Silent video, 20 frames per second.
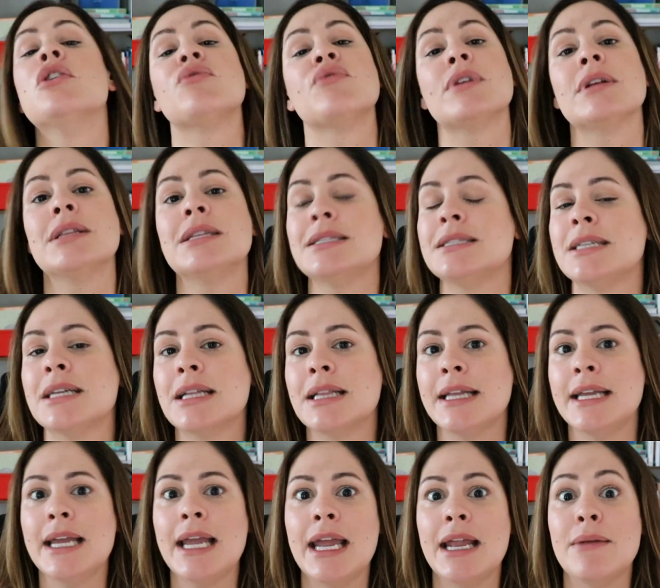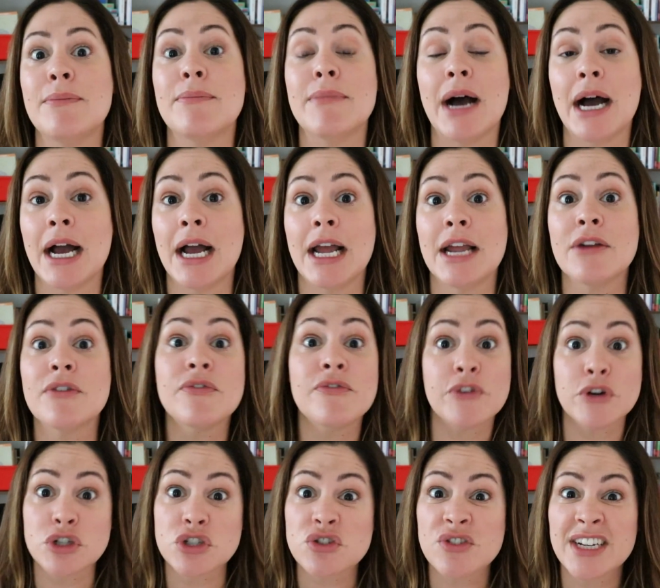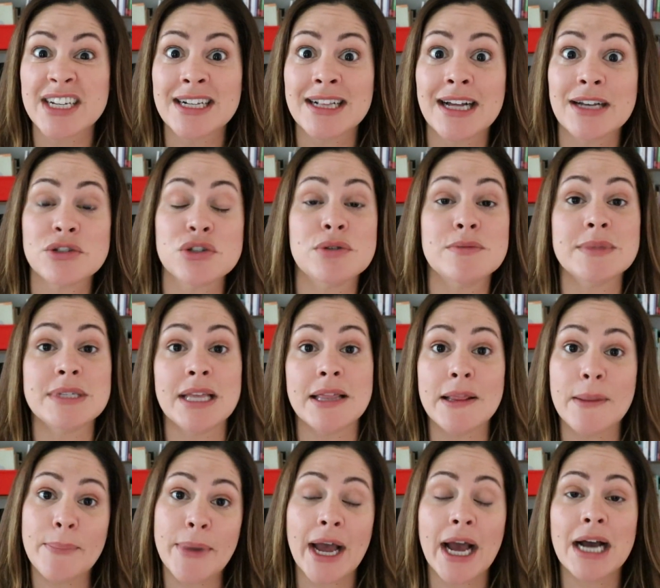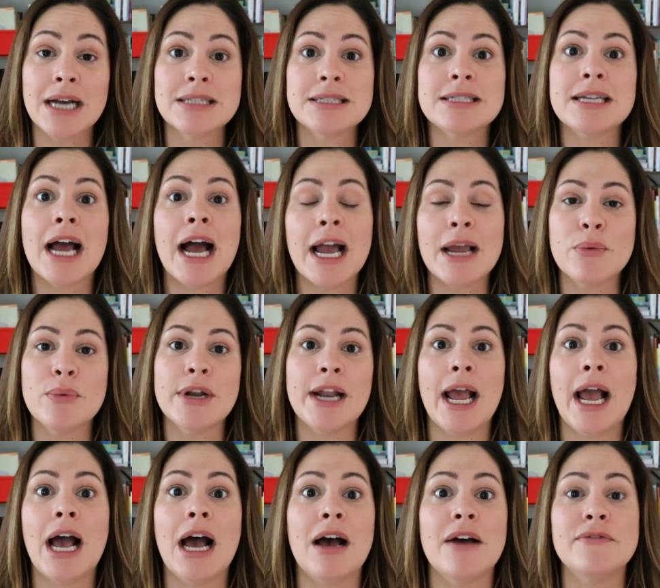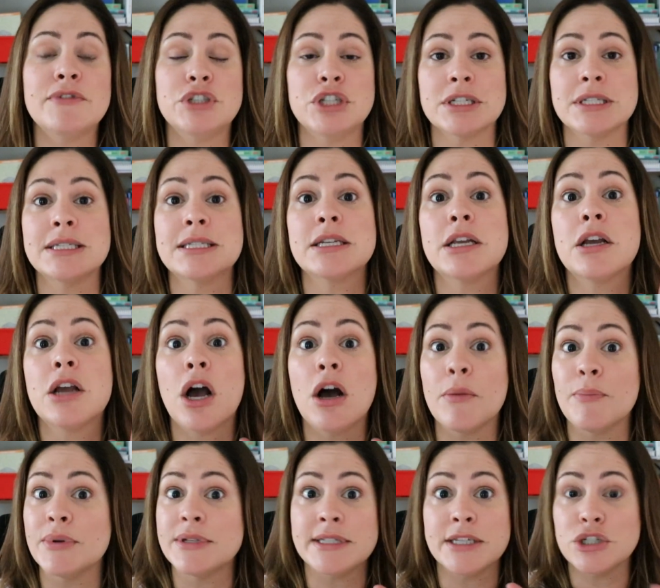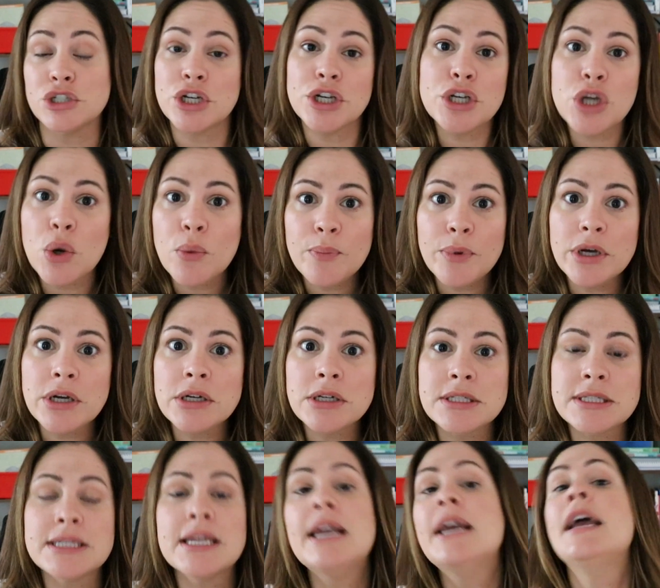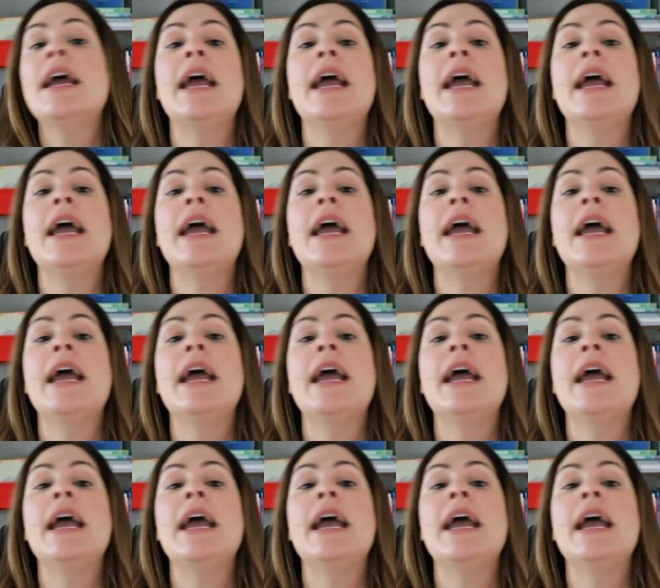Realistically, in my first grade classrooms in the past, I would have just composition notebooks,